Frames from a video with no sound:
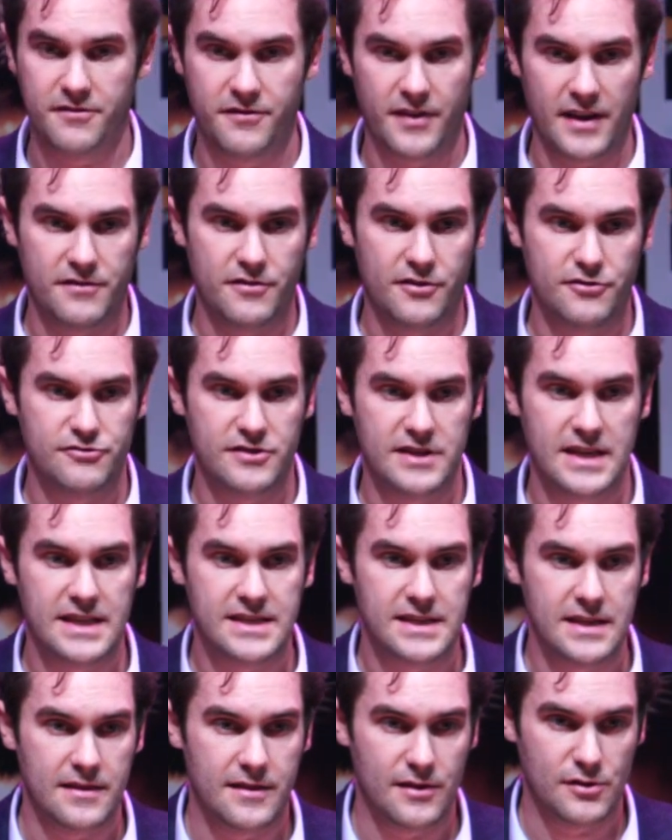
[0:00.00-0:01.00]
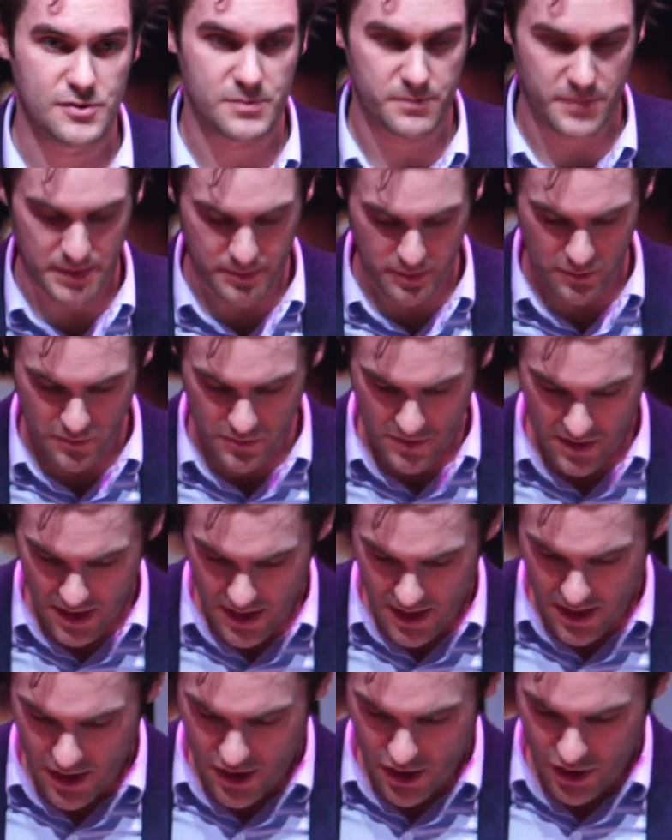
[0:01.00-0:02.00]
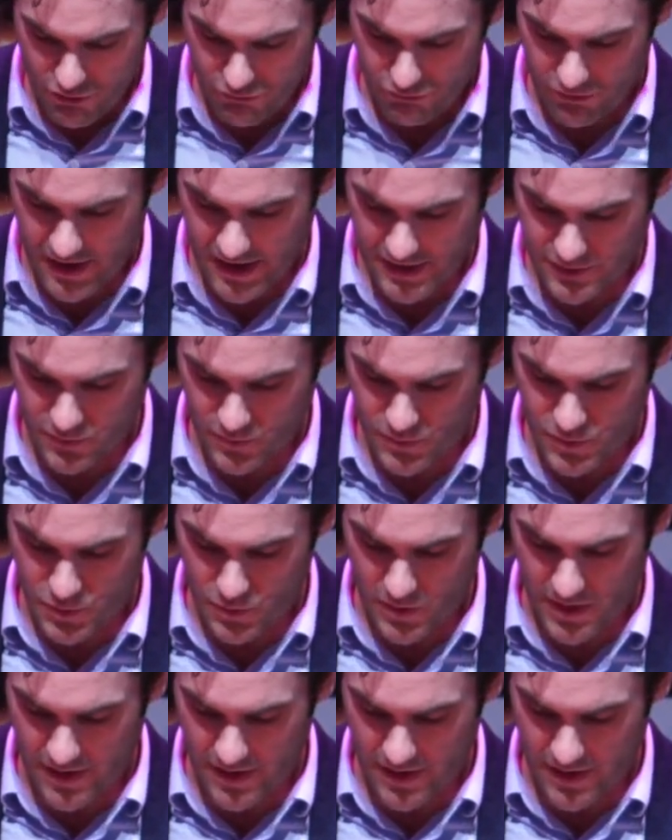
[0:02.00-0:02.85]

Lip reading: 518,000 people relies on so